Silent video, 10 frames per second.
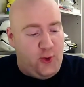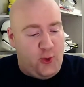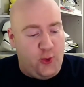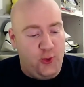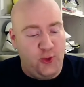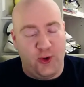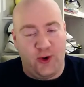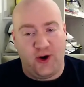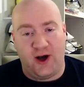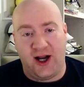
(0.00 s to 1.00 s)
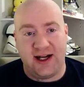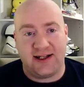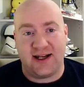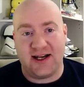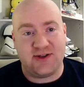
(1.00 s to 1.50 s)
Whew. All right,
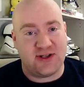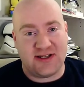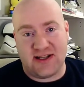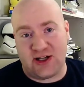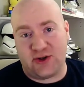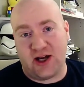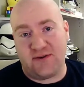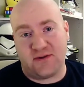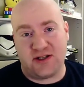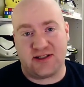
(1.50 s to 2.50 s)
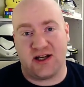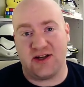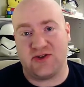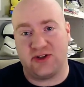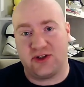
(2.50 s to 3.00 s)
guys, you can stick around for the
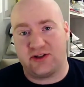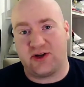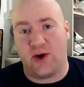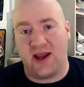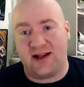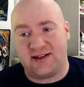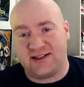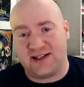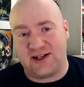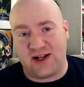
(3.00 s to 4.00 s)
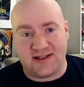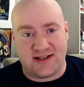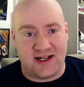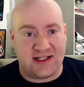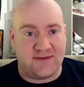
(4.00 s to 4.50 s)
discussion or go ahead and click on to
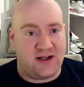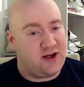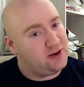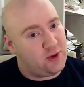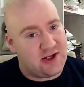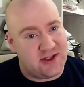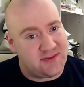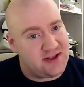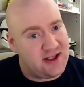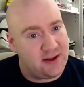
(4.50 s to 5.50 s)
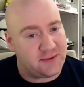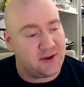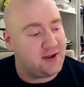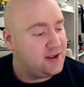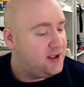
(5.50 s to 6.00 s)
the next video and watch something
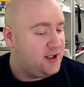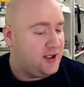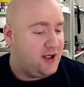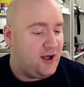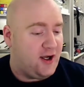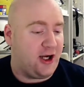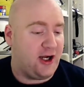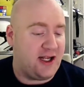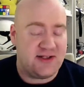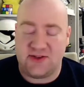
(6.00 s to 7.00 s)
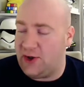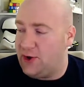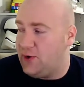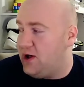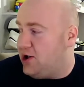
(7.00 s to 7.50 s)
different. All right,
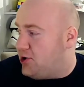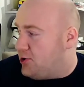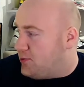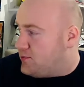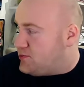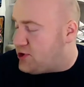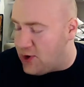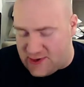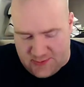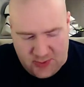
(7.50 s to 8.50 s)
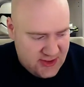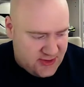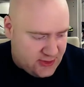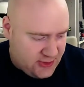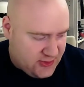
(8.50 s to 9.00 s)
so
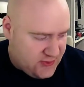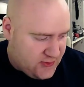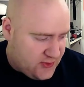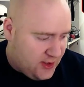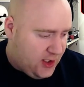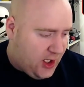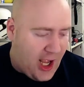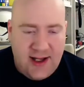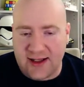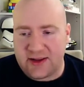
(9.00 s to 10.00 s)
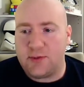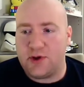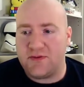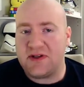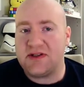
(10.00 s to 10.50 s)
Ghostbusters. I like the
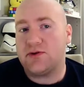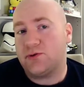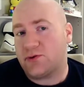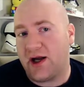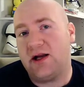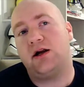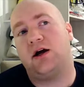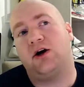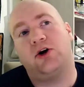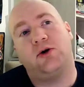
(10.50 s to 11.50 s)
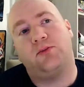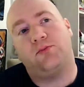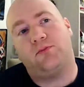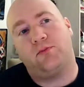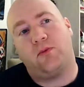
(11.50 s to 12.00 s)
movies, right?
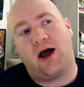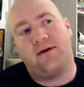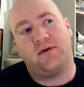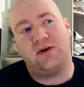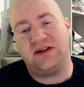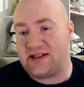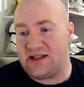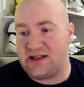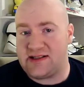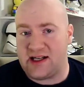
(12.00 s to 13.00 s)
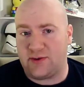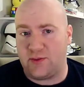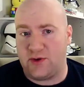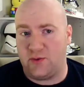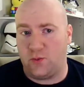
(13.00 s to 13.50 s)
I've only seen the
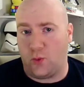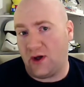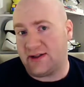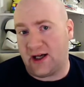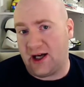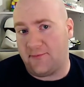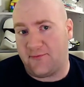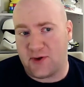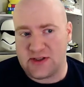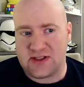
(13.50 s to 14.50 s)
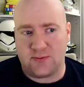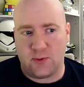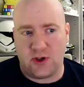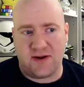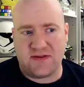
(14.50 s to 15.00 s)
second one time. First
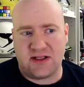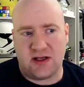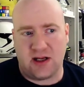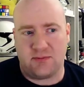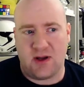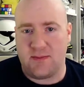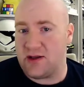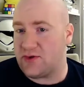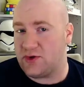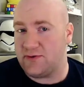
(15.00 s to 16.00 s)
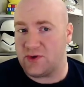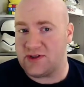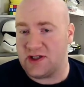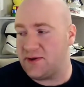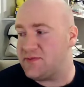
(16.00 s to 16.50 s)
one I've seen like maybe 3 or 4
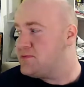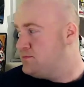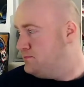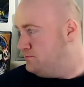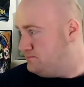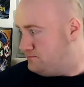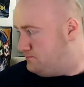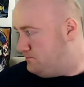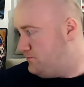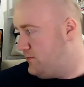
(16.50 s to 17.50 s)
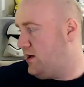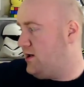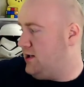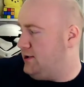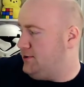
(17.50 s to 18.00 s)
times.
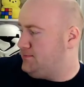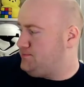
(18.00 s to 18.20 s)
But